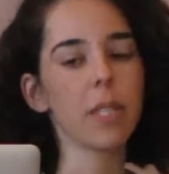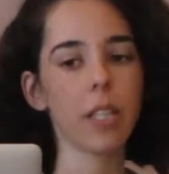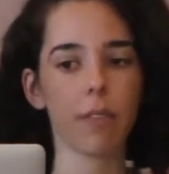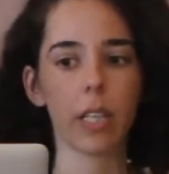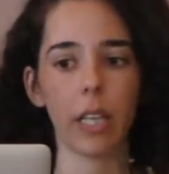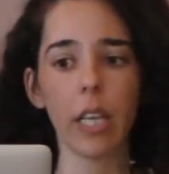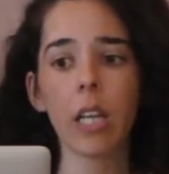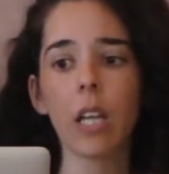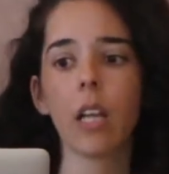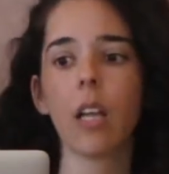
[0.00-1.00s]
specifically,
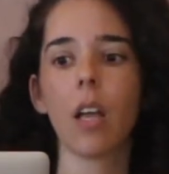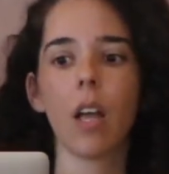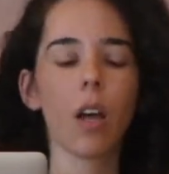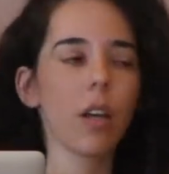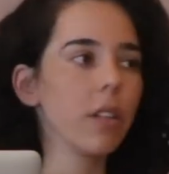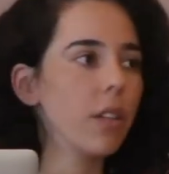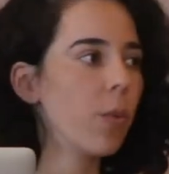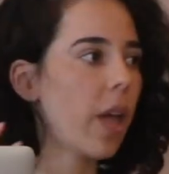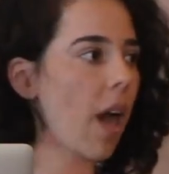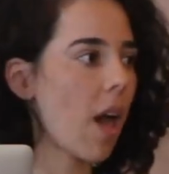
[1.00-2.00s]

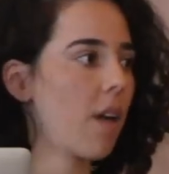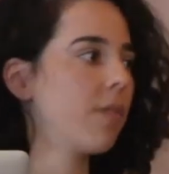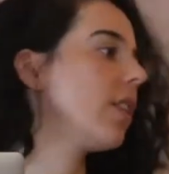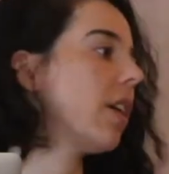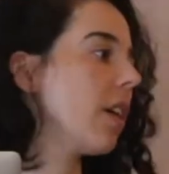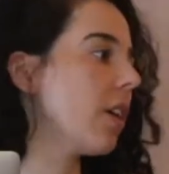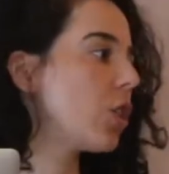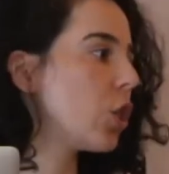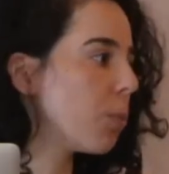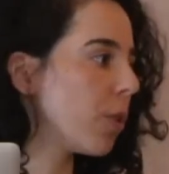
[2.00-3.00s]
we have the
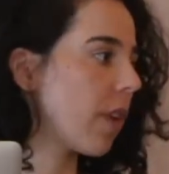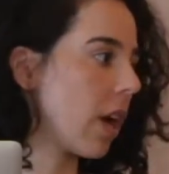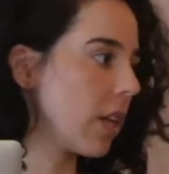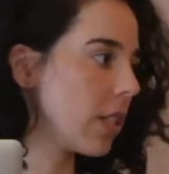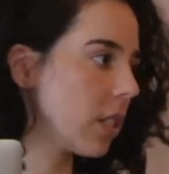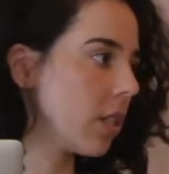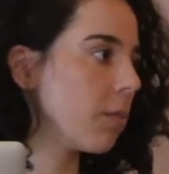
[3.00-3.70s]
supervised